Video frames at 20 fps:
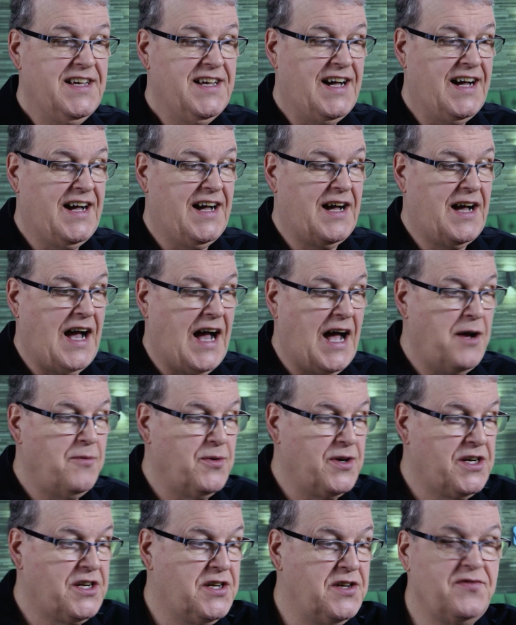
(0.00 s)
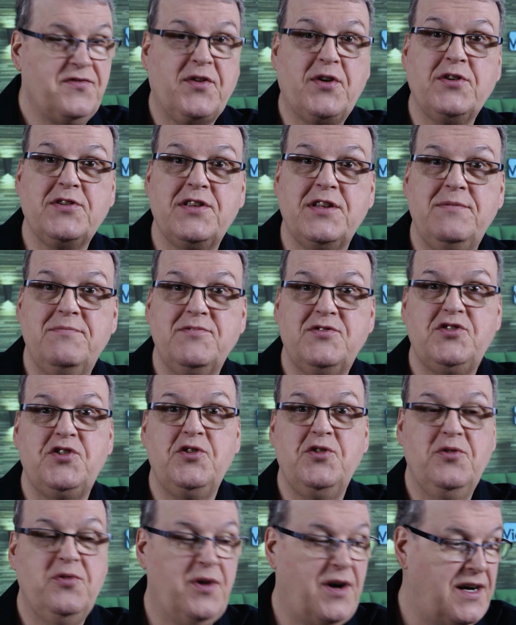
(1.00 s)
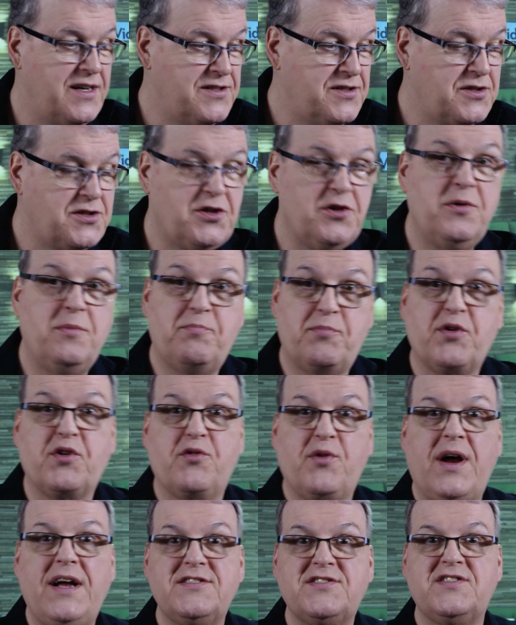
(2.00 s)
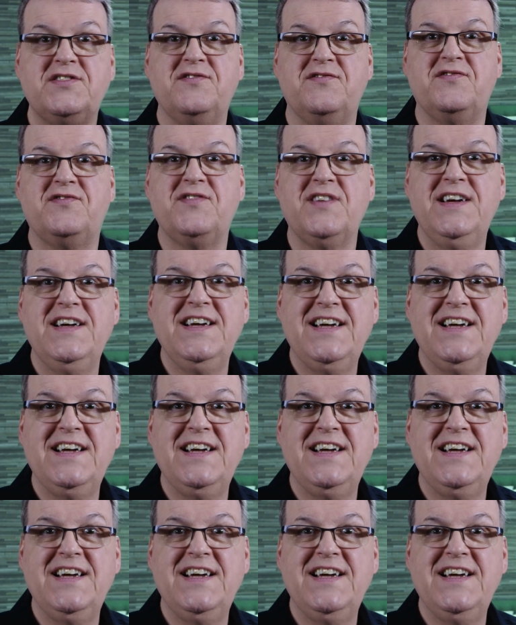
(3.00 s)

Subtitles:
I would convert them to progressive